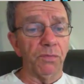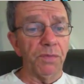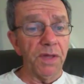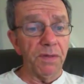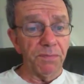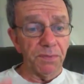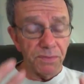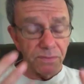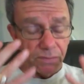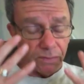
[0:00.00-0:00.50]

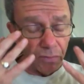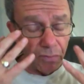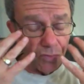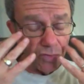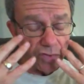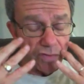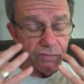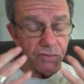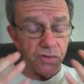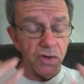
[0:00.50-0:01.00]
People
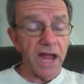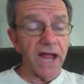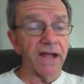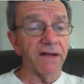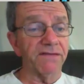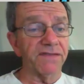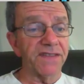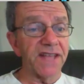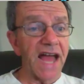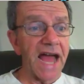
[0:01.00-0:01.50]
lose
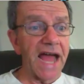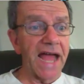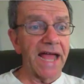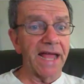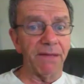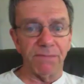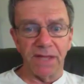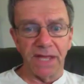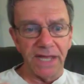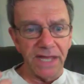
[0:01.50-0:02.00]
track of
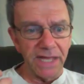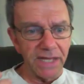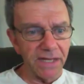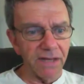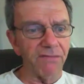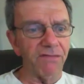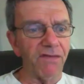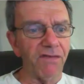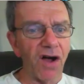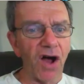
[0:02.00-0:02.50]
time. They get
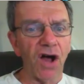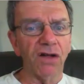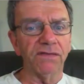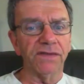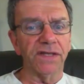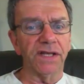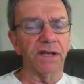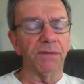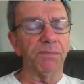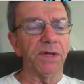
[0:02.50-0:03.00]

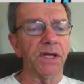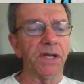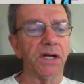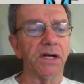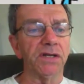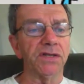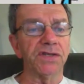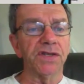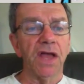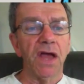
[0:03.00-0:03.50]
involved in it
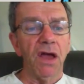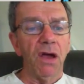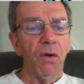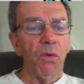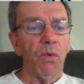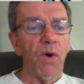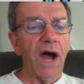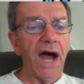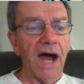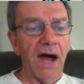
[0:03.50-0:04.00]
because,
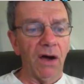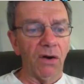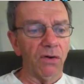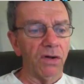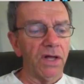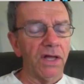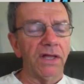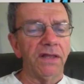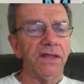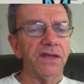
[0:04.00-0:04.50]

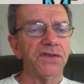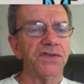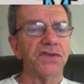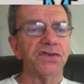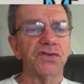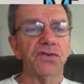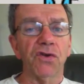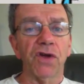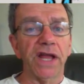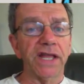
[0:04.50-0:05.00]
wow, this
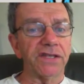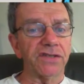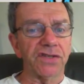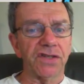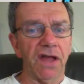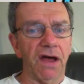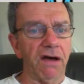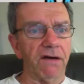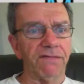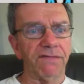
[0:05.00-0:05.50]
is great
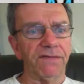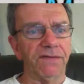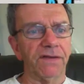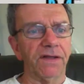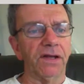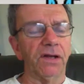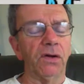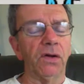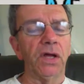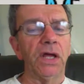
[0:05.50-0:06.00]
stuff.
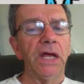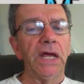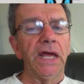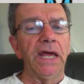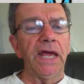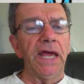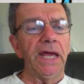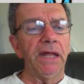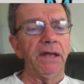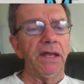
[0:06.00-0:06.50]
And
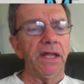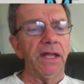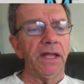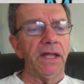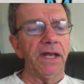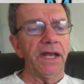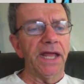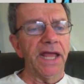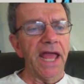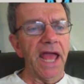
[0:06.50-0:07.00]

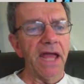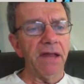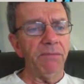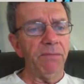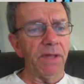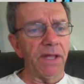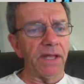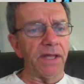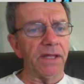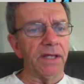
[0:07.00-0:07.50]
it
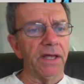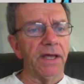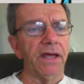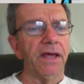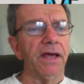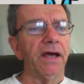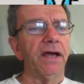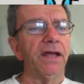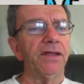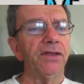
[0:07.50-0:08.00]
can be.
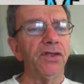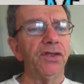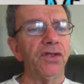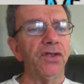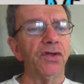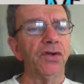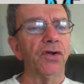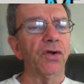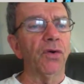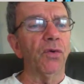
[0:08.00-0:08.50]
And
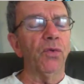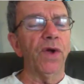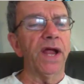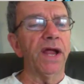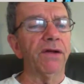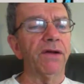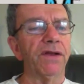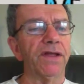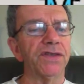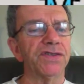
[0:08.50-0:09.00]
your
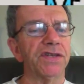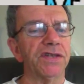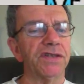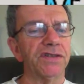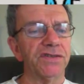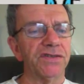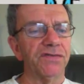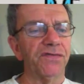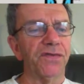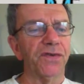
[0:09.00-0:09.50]
awareness
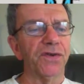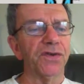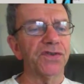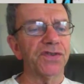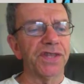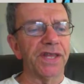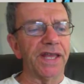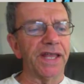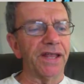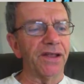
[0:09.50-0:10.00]
is the
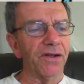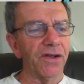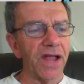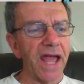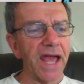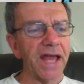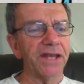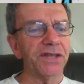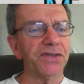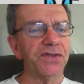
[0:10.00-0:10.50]
first thing. Your
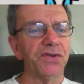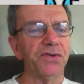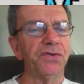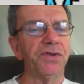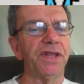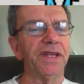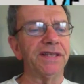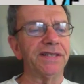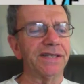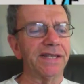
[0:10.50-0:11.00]

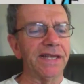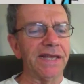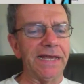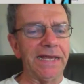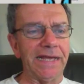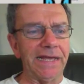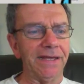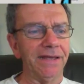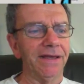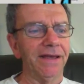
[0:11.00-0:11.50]
attitude is
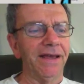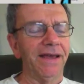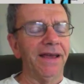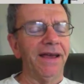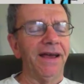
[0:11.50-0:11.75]
key.